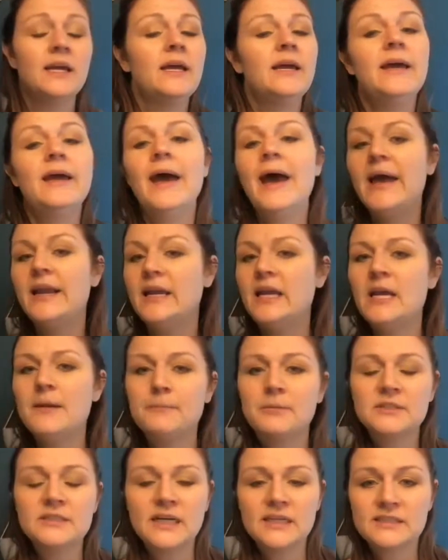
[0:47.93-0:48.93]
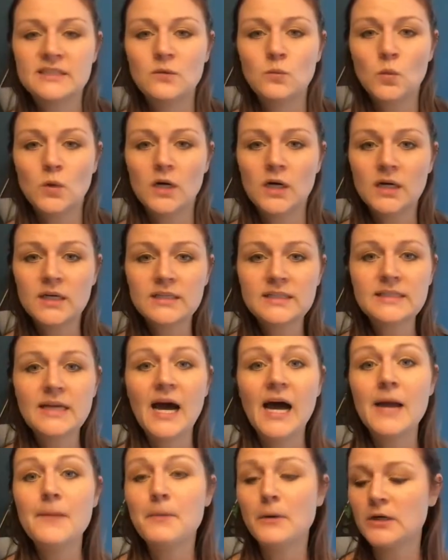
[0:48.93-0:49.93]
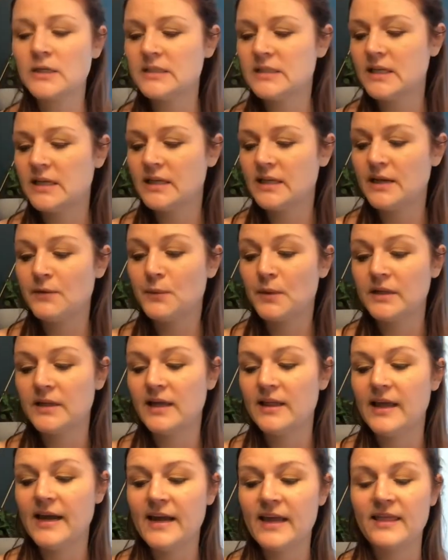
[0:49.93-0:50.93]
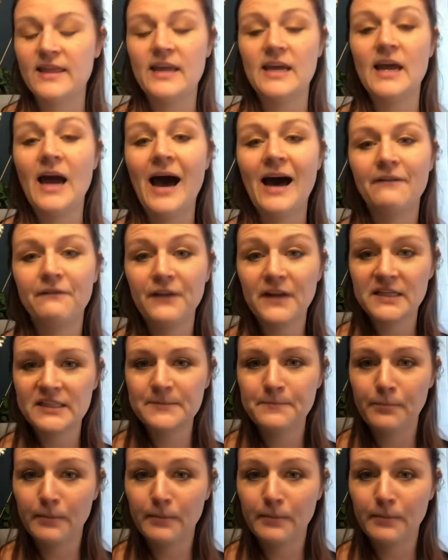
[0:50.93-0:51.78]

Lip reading: Any heat protectant works. I personally really like the Hot Flex